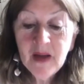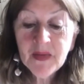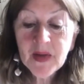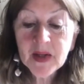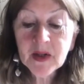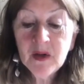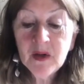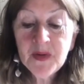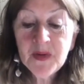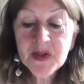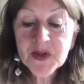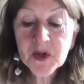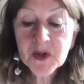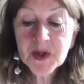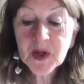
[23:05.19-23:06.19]
that
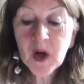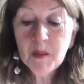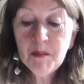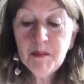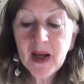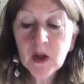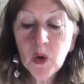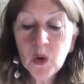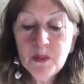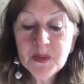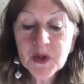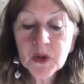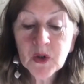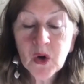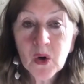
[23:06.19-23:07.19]
convinced her to come back home
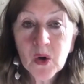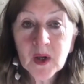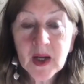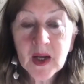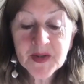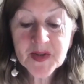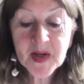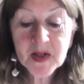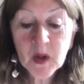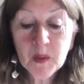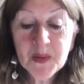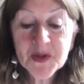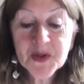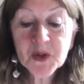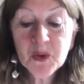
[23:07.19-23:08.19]
to Cork and set up
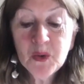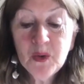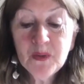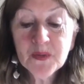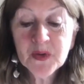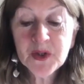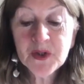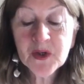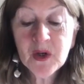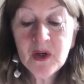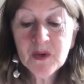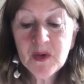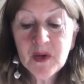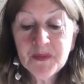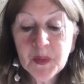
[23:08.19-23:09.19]
a school for the
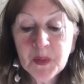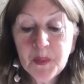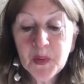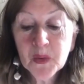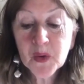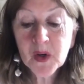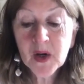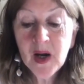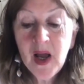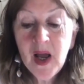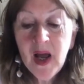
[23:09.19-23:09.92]
children of the poor,